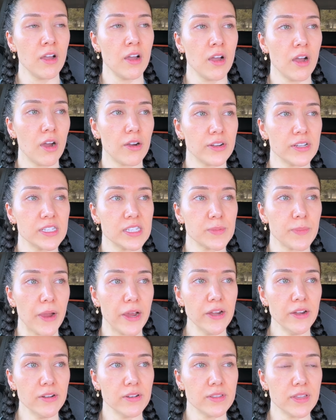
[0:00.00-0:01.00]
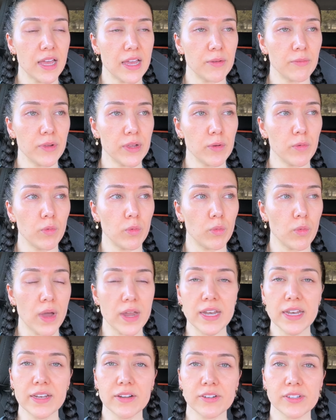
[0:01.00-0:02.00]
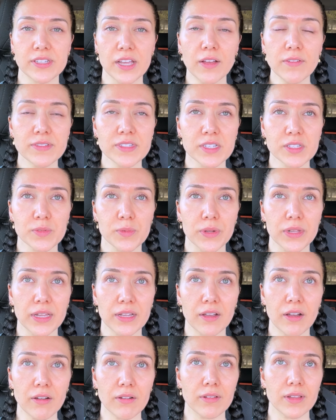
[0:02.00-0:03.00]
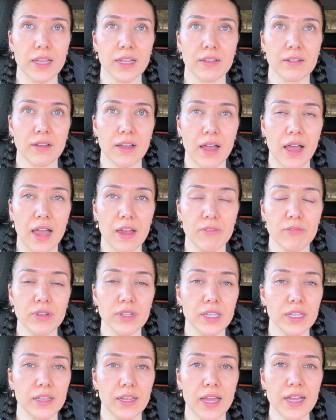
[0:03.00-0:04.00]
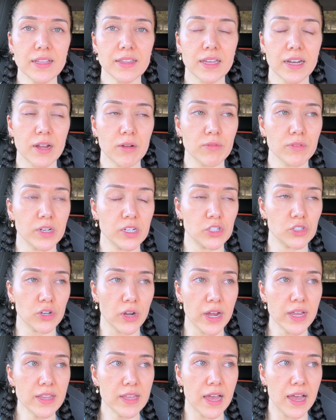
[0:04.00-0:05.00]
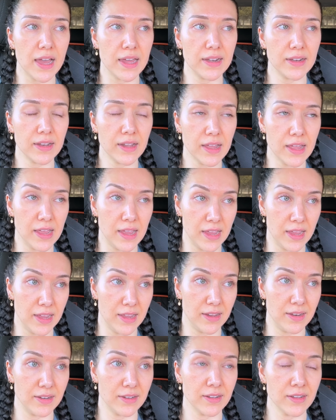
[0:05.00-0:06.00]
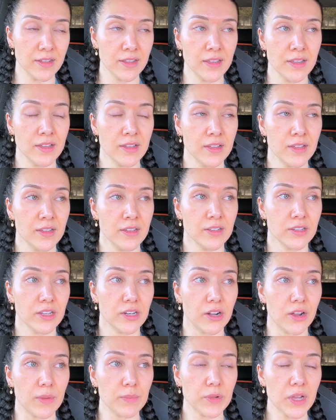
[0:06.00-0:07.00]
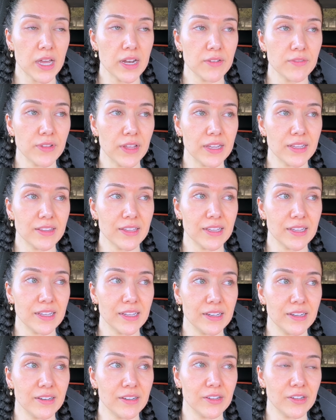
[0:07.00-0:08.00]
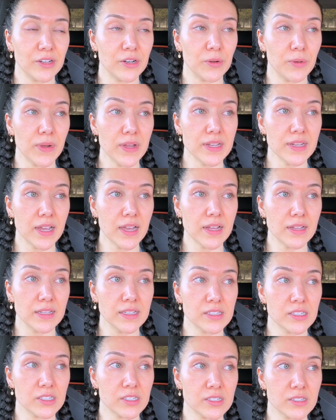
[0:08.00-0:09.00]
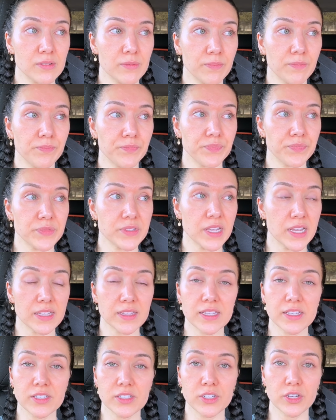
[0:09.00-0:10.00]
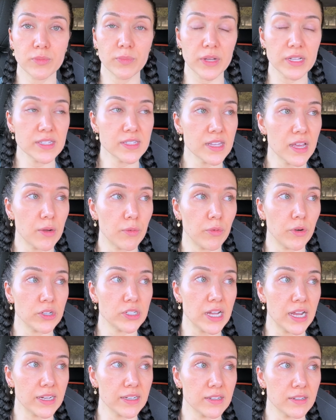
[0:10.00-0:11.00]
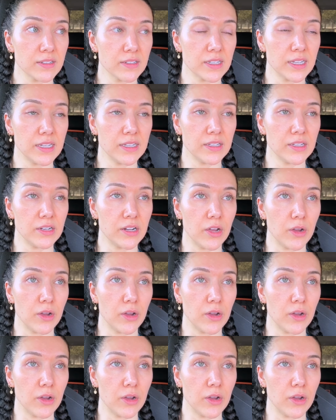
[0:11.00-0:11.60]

are inspired, that we want in ourselves, because we're like, oh, like, I really like that, I want to try that. And I'm kind of like thinking, you know what? Yeah, let's take these 2 months that we're technically,